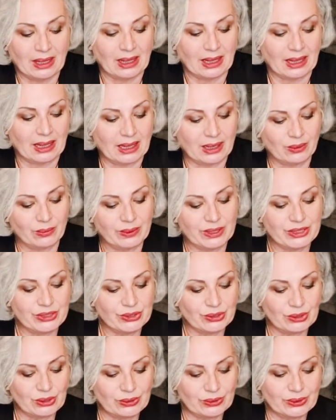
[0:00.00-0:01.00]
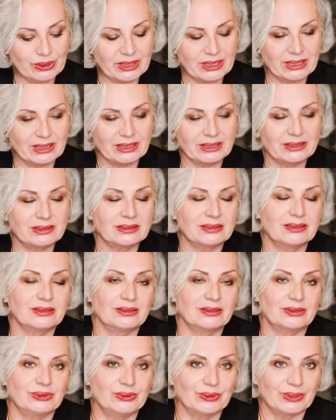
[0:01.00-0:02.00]
And when you look in it,
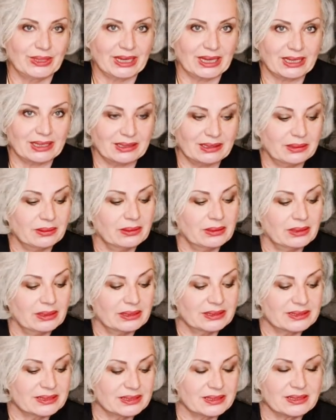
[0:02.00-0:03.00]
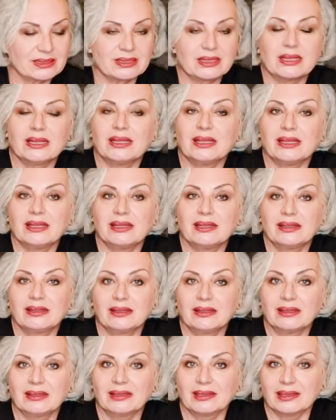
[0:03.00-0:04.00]
you can see
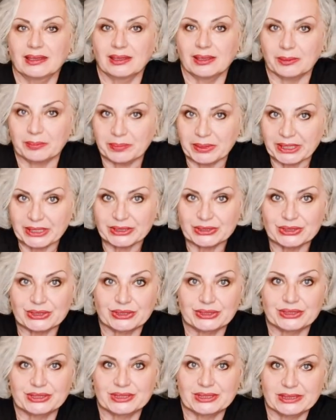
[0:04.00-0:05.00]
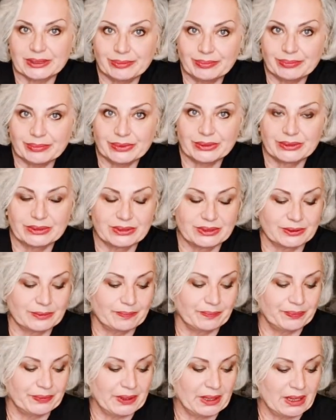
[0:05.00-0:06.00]
uh, pictures, symbols.
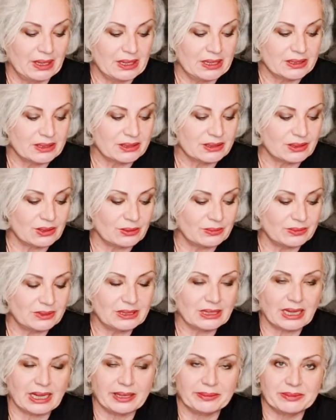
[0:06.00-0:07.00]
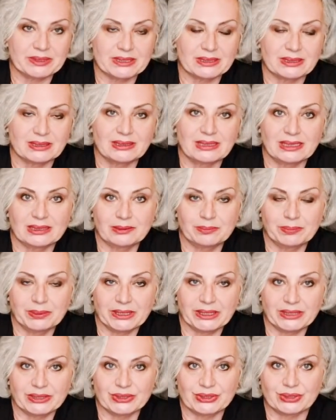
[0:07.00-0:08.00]
Sometimes that
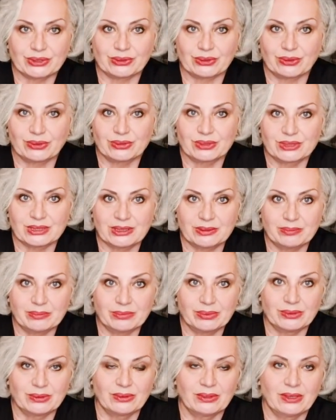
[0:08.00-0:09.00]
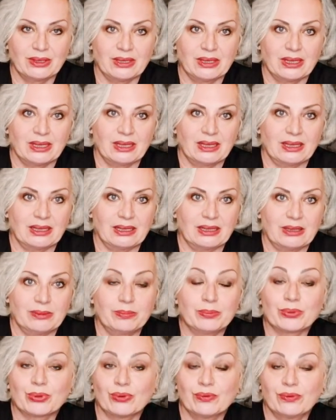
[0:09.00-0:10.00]
picture or symbol uh,
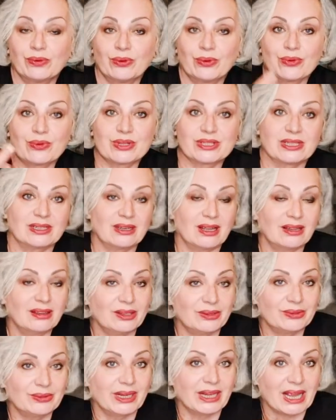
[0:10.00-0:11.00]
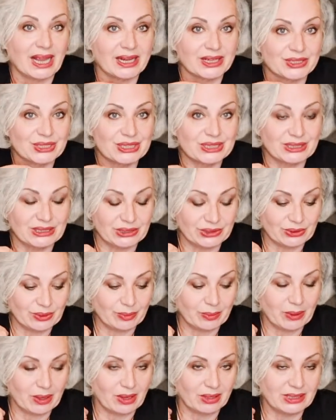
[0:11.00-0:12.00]
provokes another reaction in your
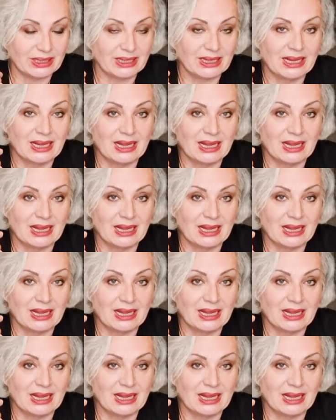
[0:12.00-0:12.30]
body